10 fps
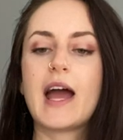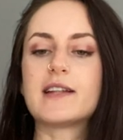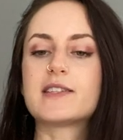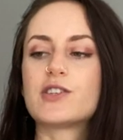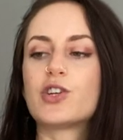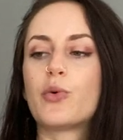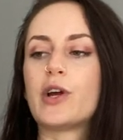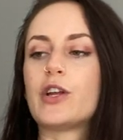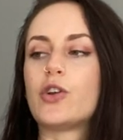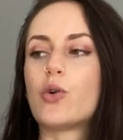and says you know
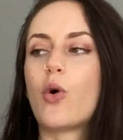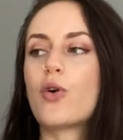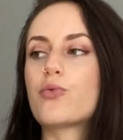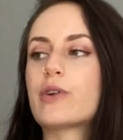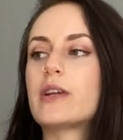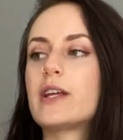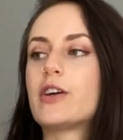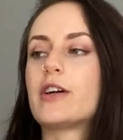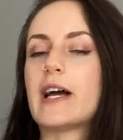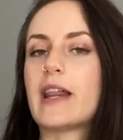what you're really
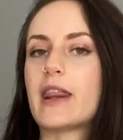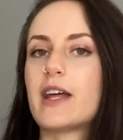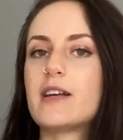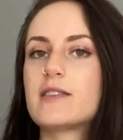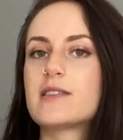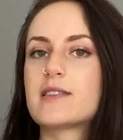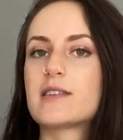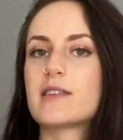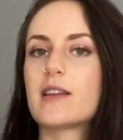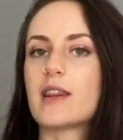good at this
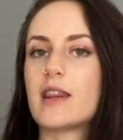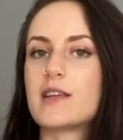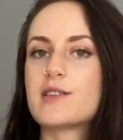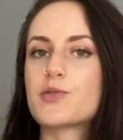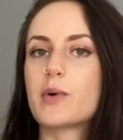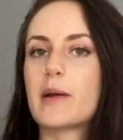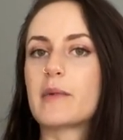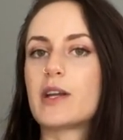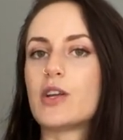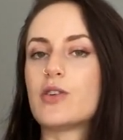this is what I'm
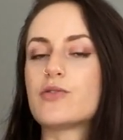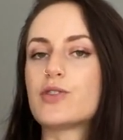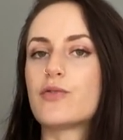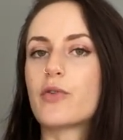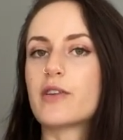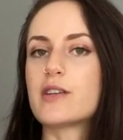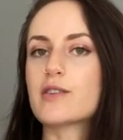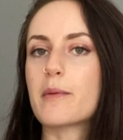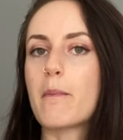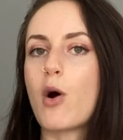gonna use you for. These
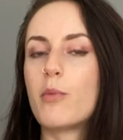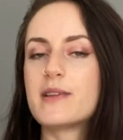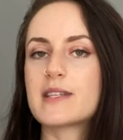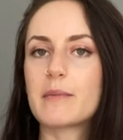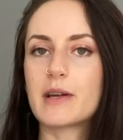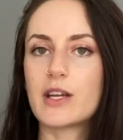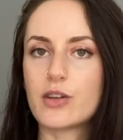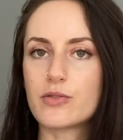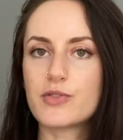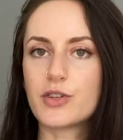are the moments I'm gonna
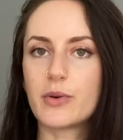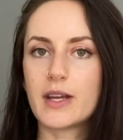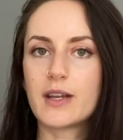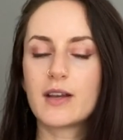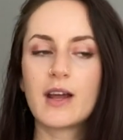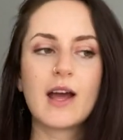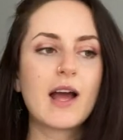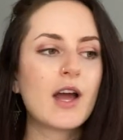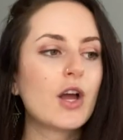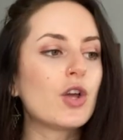use you in.
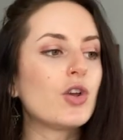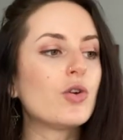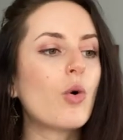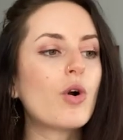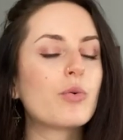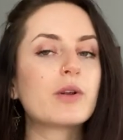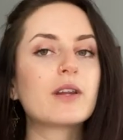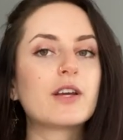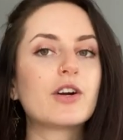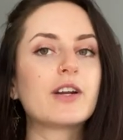You're
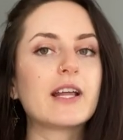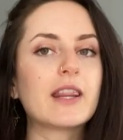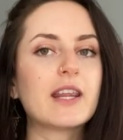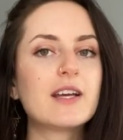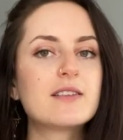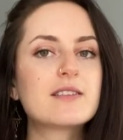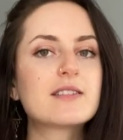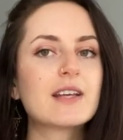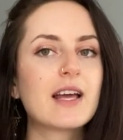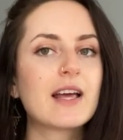really good at this.